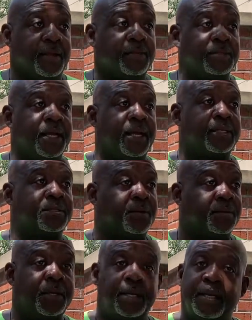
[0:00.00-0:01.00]
I'm saying so.
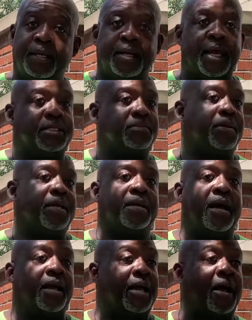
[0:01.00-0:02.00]
Yeah. That's me.
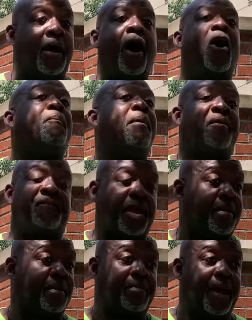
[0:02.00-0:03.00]
Praise God. my
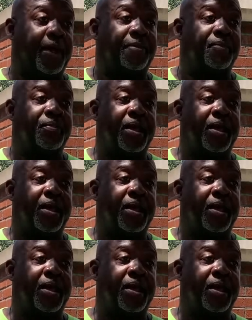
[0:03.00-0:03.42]
family back.